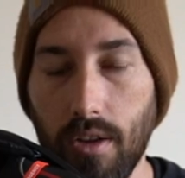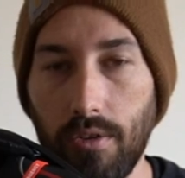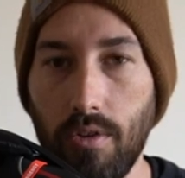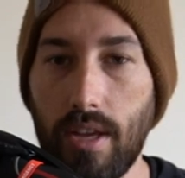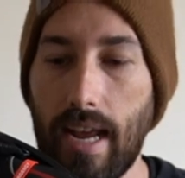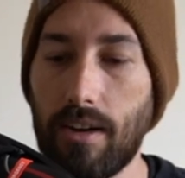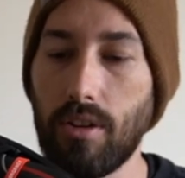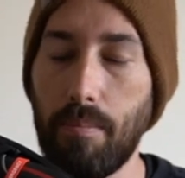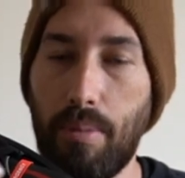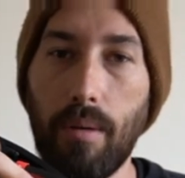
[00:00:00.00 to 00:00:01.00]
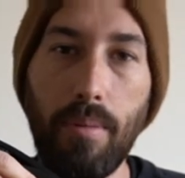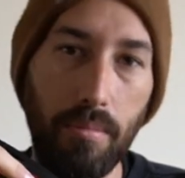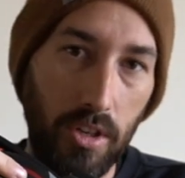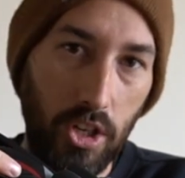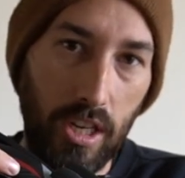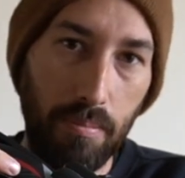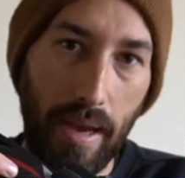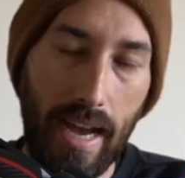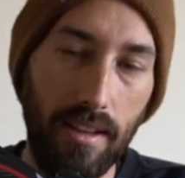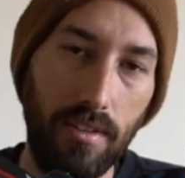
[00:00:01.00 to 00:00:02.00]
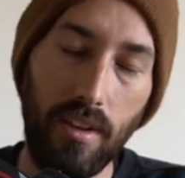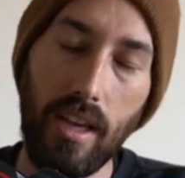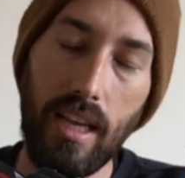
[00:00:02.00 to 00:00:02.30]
so you can actually pump up the cheek pads